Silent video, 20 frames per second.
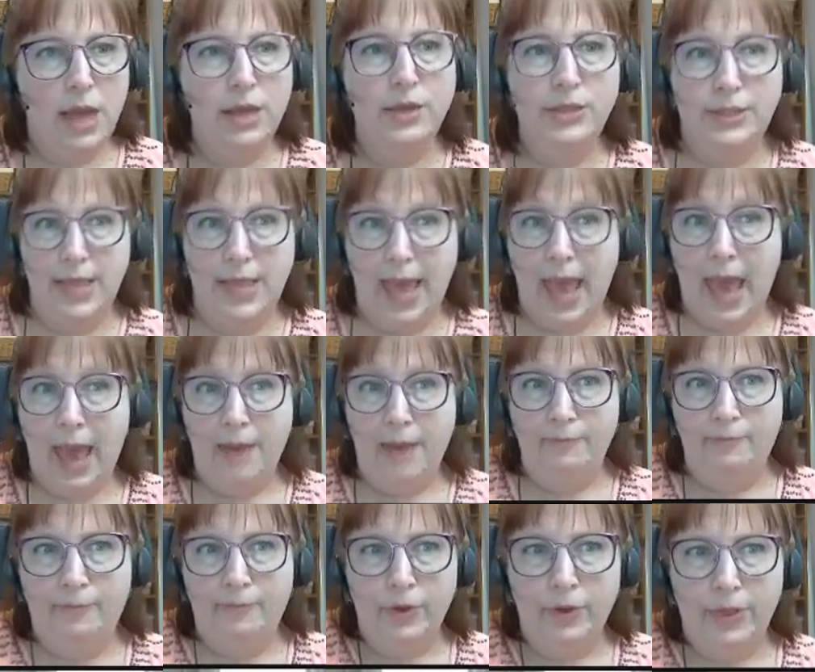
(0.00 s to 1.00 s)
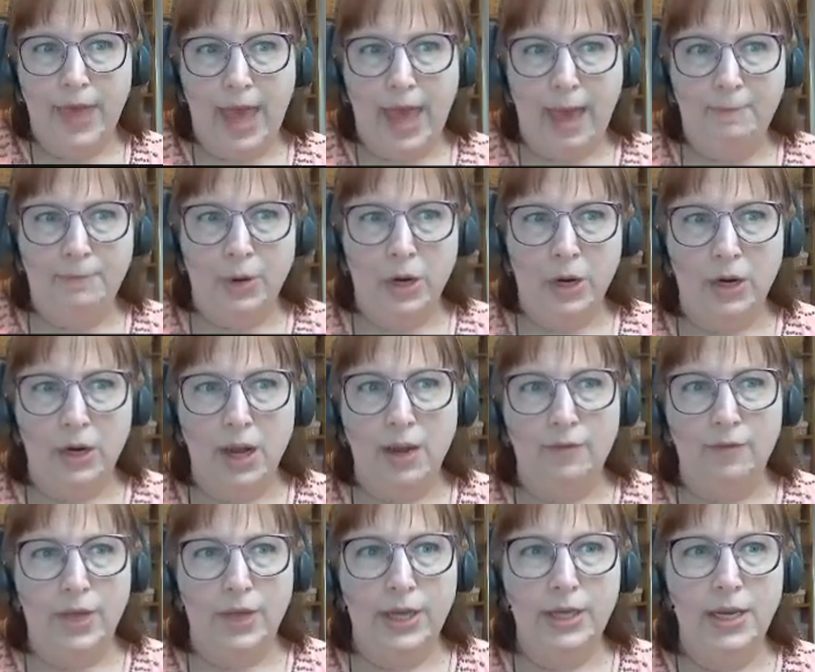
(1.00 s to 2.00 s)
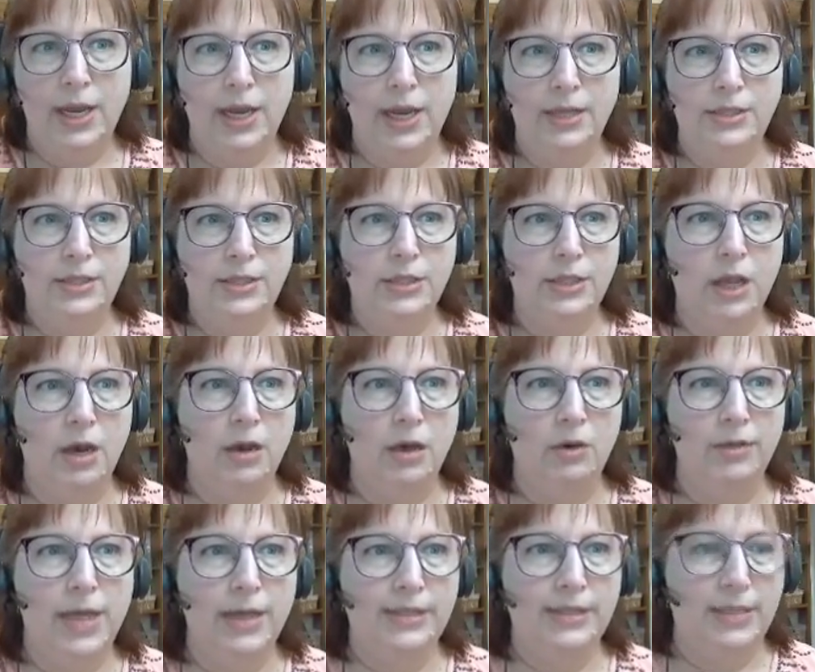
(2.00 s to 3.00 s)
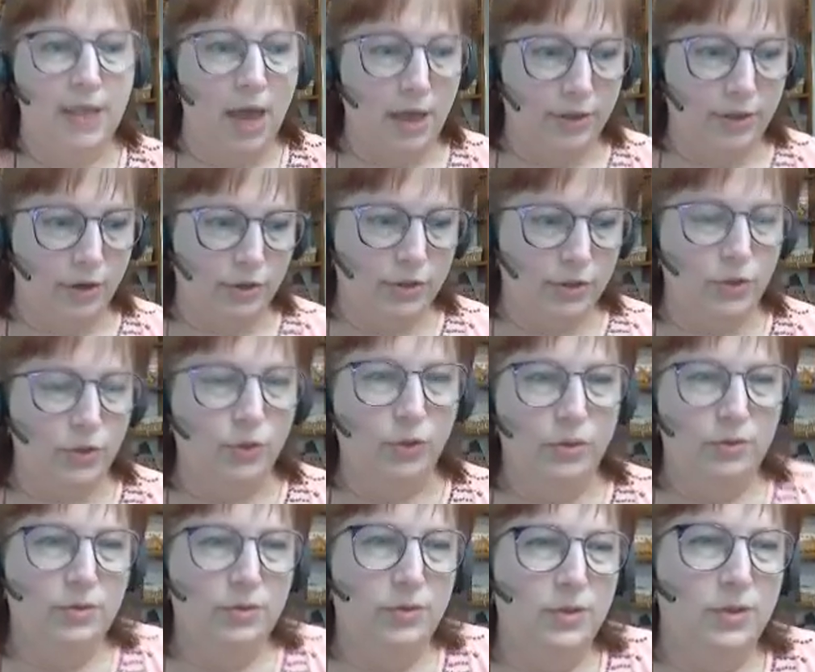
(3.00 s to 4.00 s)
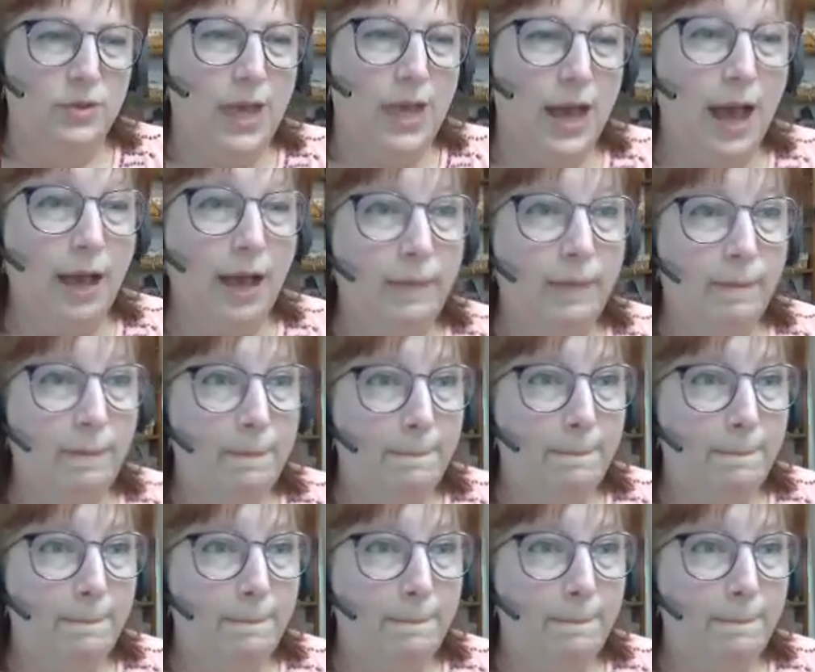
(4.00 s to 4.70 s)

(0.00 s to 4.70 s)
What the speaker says: I use the app for that part of it. And so that's the other tool. Huh?